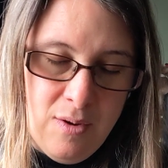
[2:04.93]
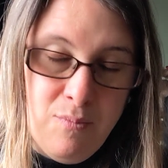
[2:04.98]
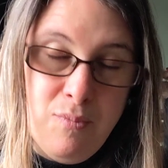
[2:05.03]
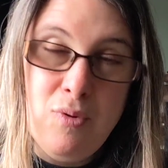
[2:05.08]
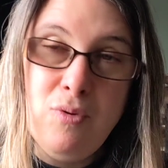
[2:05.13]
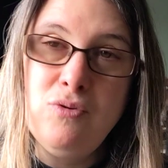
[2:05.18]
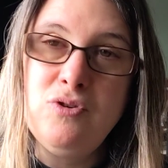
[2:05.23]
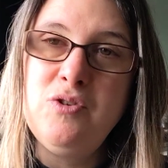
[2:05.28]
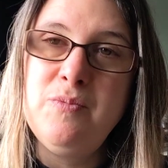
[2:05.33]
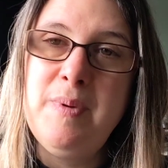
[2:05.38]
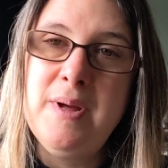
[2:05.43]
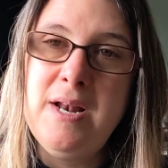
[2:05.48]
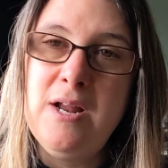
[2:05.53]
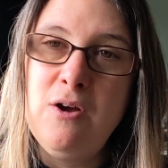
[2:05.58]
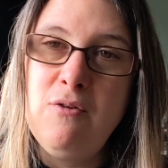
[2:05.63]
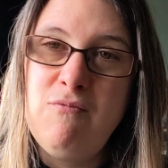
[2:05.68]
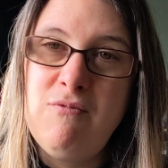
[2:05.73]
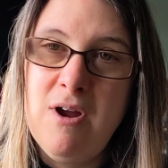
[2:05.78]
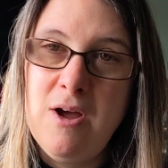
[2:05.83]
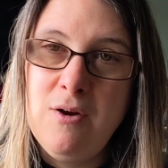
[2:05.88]

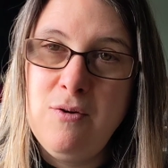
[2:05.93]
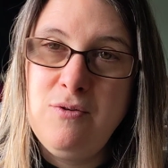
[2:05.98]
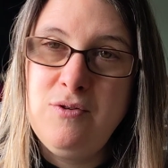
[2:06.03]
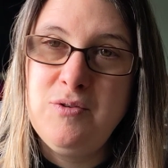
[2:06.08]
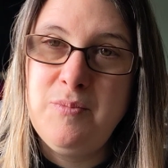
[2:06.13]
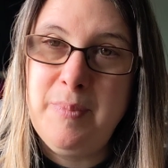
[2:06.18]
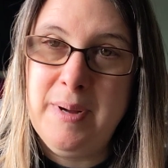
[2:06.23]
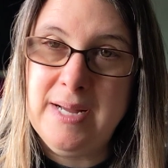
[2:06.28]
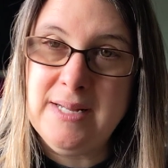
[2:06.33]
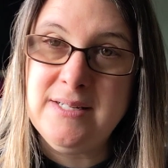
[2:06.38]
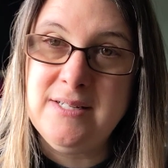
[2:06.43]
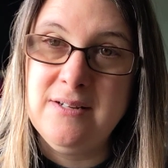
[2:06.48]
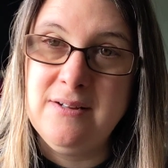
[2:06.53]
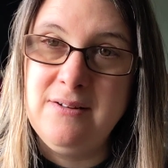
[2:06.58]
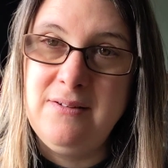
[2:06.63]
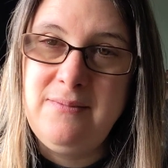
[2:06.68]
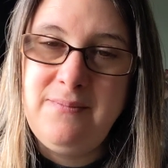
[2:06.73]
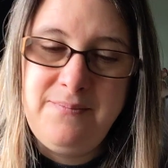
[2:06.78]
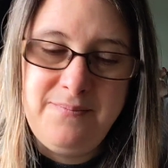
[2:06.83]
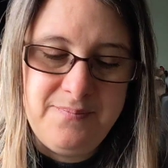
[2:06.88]
Portobello Road
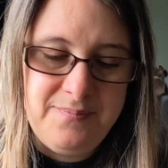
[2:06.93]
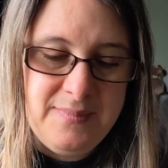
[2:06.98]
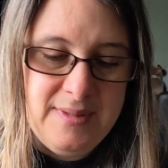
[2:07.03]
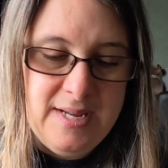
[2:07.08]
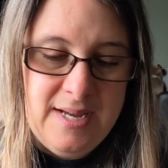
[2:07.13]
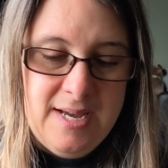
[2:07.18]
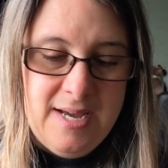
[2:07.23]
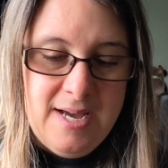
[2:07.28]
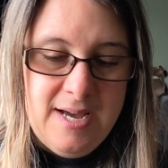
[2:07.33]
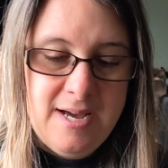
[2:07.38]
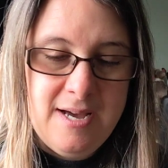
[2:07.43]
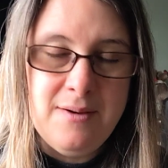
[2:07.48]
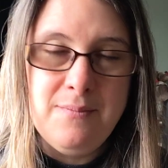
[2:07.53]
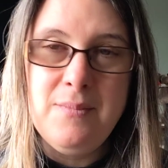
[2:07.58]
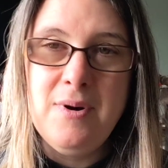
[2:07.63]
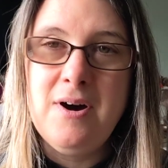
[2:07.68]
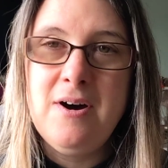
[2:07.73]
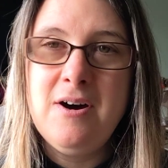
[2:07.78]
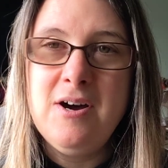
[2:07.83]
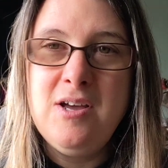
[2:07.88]
pattern,
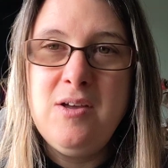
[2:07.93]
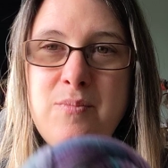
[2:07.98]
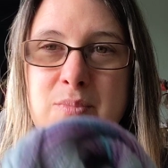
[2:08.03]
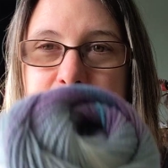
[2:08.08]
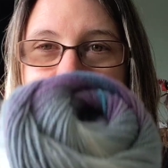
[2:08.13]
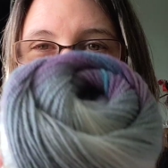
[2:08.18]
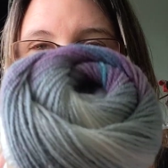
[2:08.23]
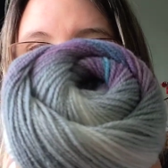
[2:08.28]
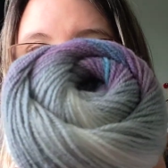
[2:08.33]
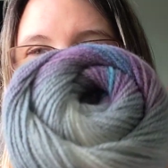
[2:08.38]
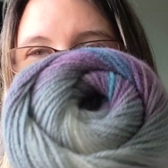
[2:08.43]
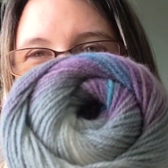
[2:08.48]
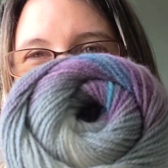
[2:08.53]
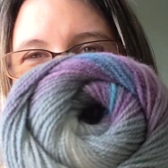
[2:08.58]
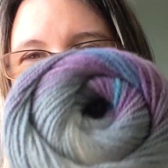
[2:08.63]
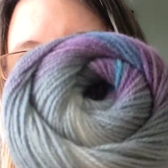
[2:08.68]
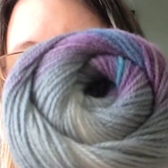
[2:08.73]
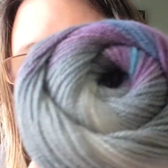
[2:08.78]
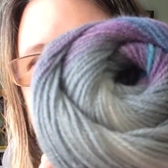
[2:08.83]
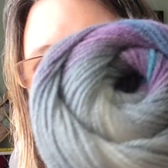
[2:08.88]
I bought
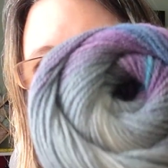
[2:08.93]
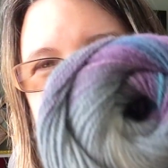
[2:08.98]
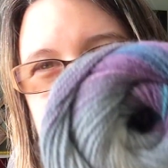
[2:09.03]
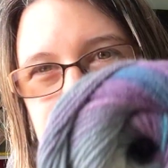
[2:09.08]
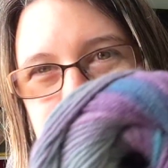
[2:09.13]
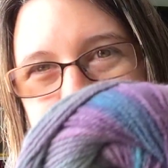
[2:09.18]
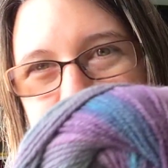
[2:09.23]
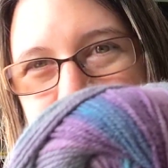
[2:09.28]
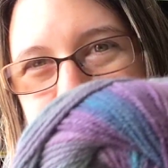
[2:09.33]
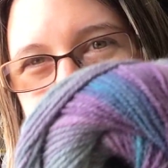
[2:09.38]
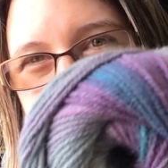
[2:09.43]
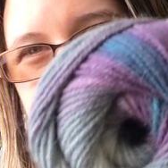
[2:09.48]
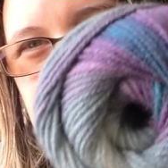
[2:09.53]
one of these